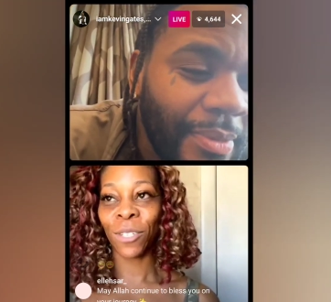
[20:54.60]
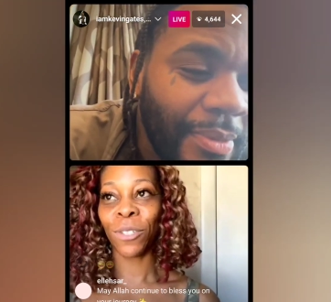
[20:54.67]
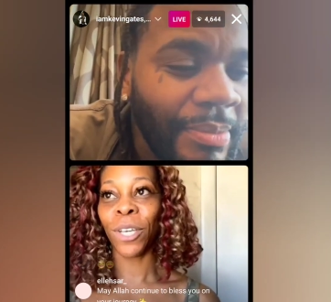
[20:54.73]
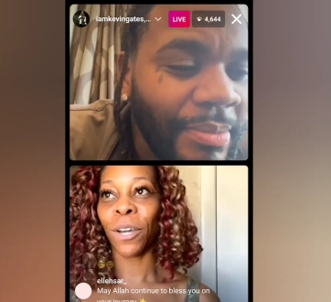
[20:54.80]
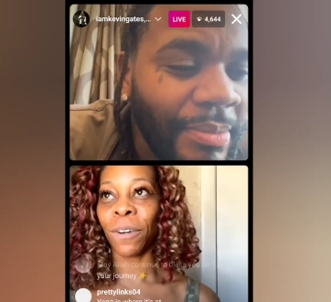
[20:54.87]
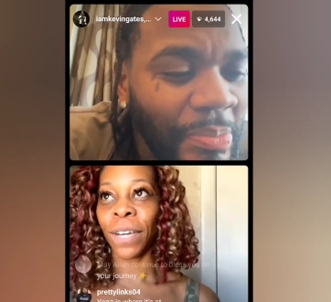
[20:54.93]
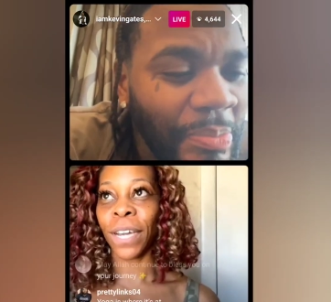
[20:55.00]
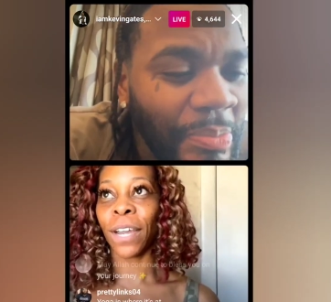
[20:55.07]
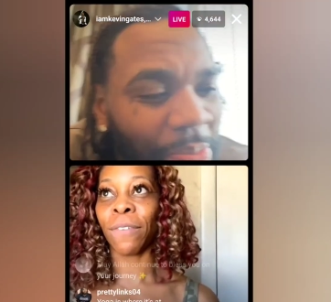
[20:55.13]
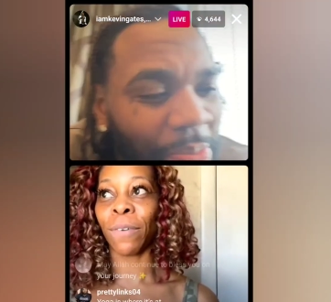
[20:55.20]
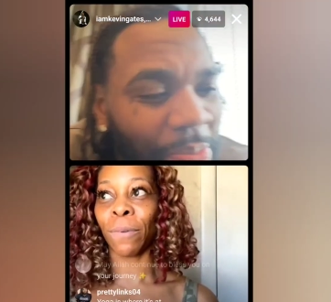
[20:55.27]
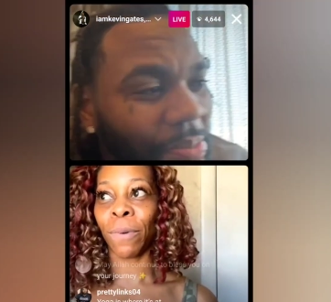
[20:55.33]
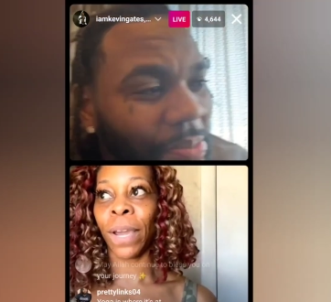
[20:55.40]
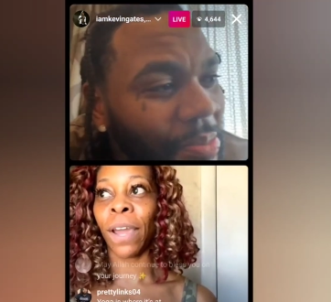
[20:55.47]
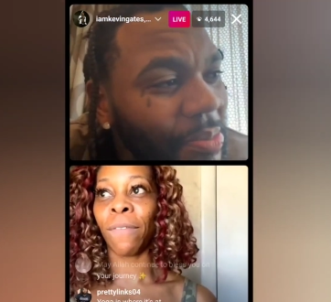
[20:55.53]
Speaker 1: do yoga
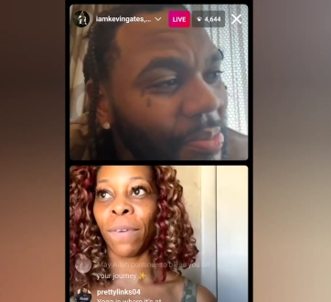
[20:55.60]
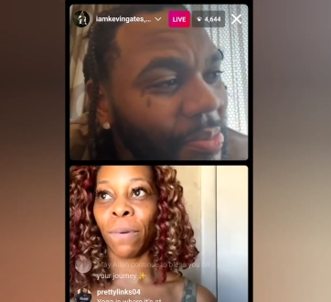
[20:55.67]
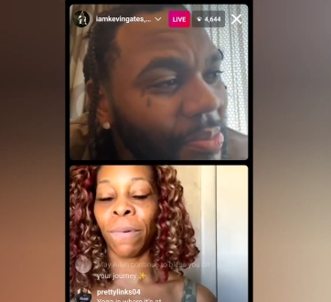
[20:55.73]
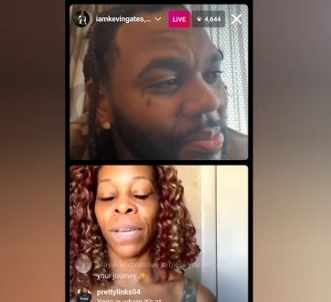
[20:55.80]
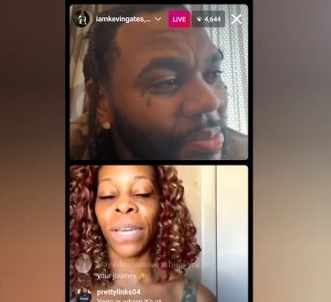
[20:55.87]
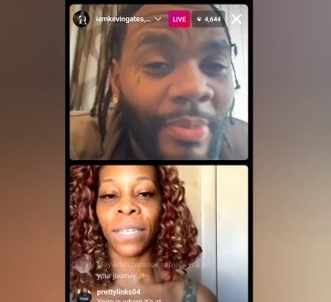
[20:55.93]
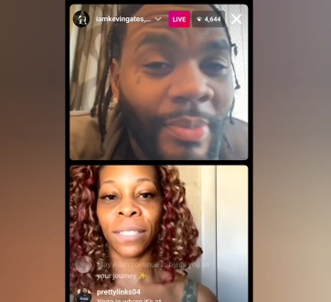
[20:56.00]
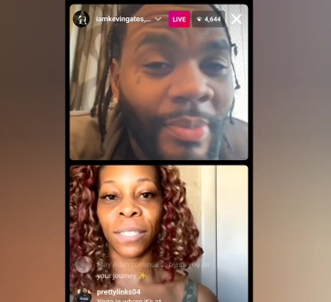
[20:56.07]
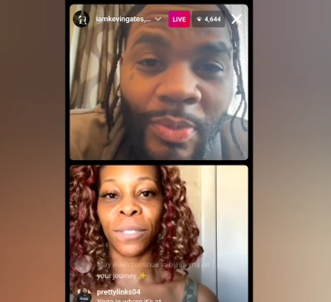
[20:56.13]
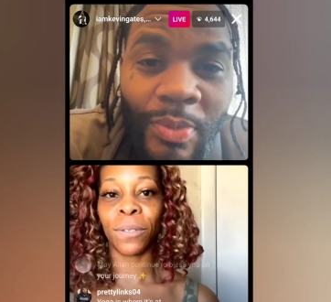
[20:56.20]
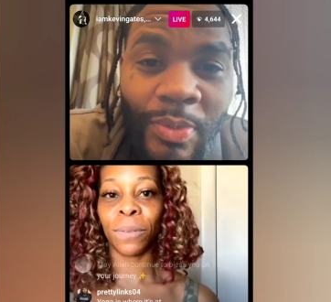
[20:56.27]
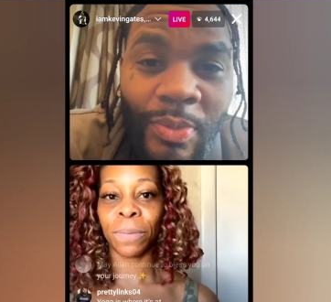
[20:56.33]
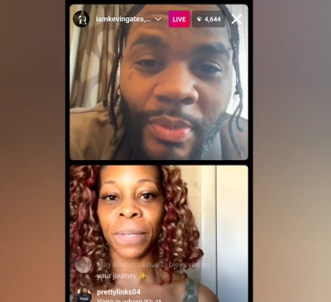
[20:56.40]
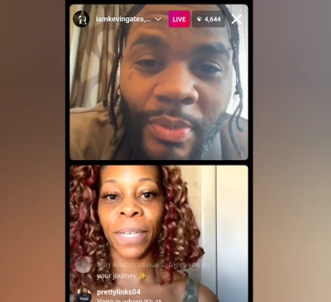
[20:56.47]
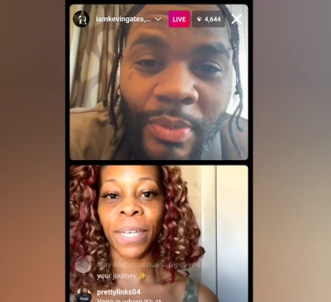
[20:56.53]
every every week
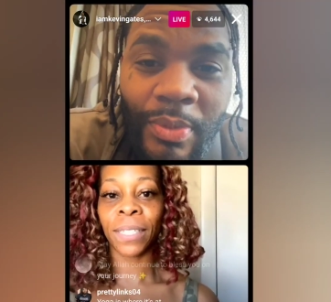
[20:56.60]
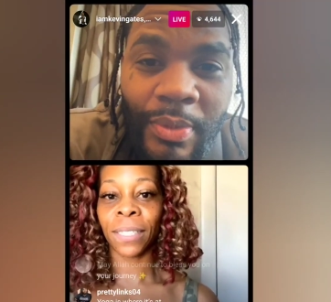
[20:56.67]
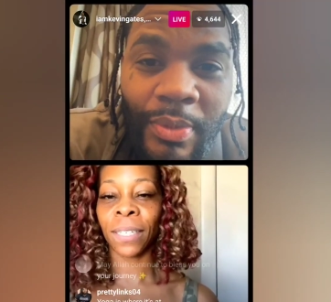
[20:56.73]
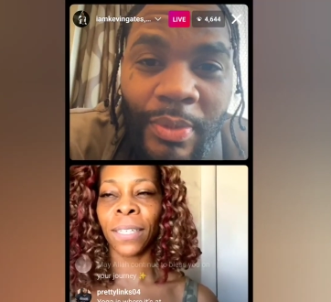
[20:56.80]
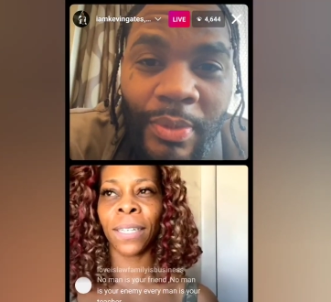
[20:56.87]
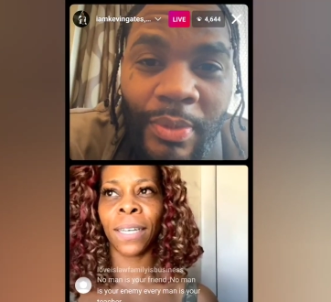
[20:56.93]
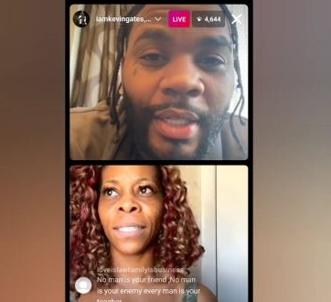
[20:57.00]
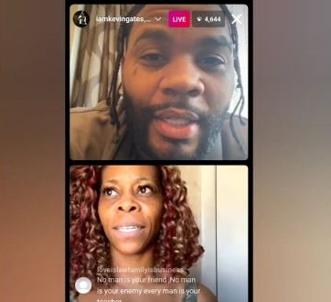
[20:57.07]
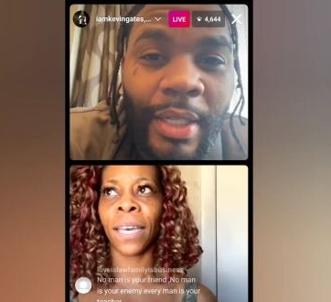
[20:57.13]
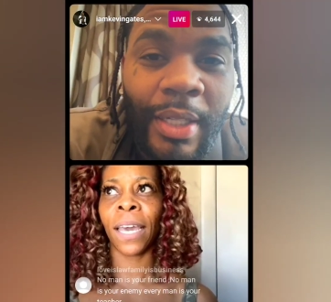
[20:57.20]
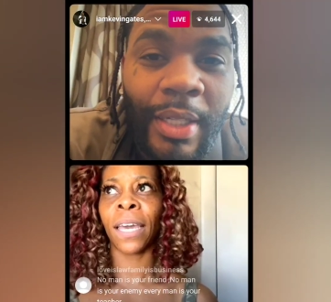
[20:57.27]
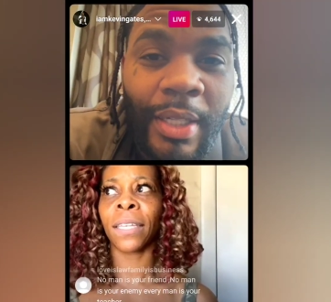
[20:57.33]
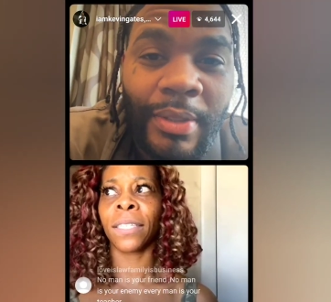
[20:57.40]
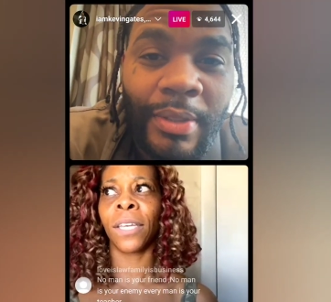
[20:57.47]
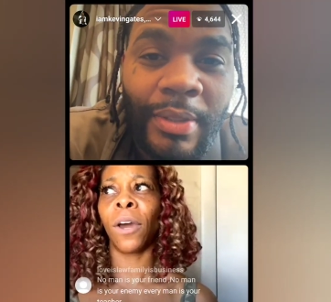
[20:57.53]
too because it, it's
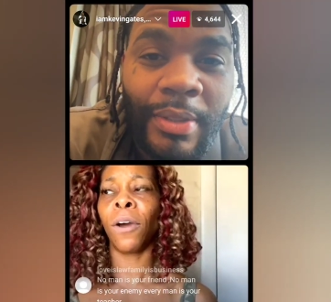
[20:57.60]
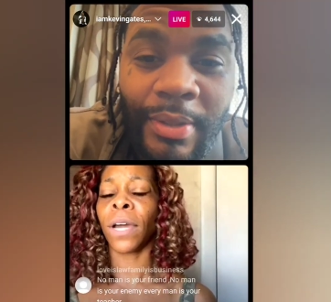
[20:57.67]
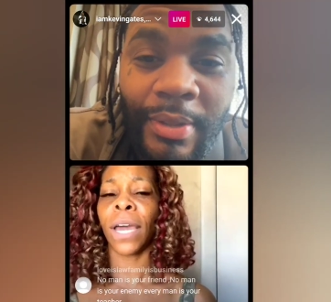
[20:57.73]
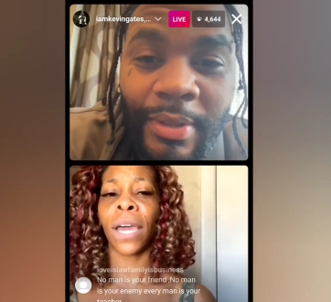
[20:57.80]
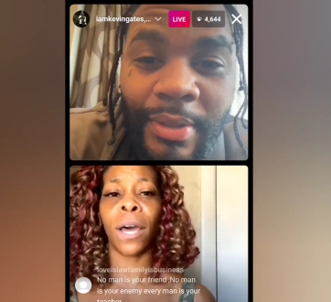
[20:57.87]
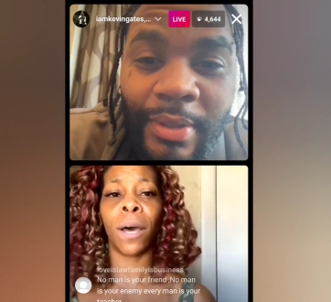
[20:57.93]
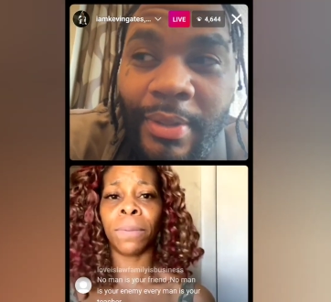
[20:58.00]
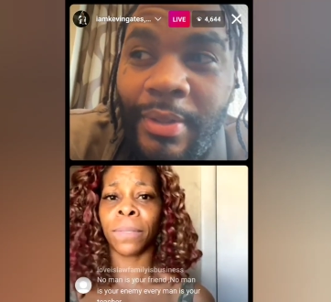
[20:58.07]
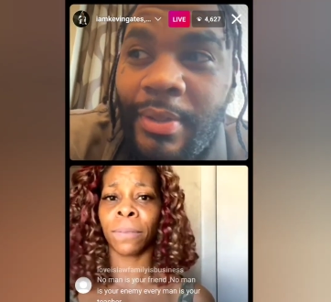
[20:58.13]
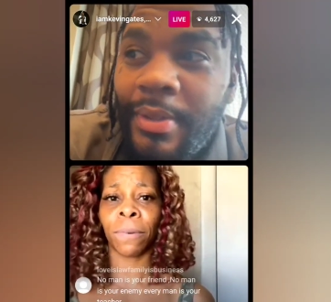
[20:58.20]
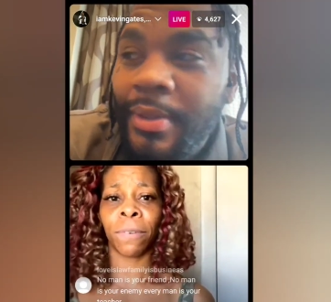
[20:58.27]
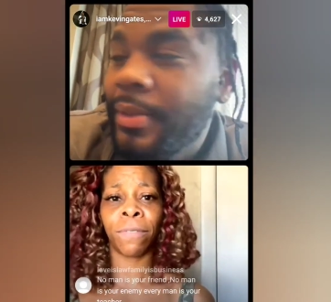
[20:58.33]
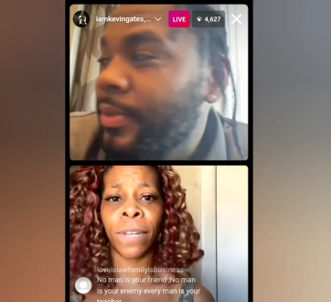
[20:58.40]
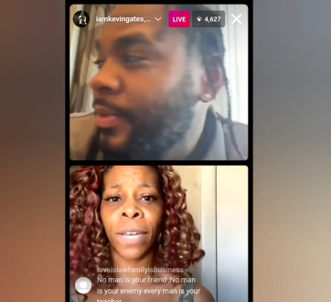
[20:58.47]
a yoga helps with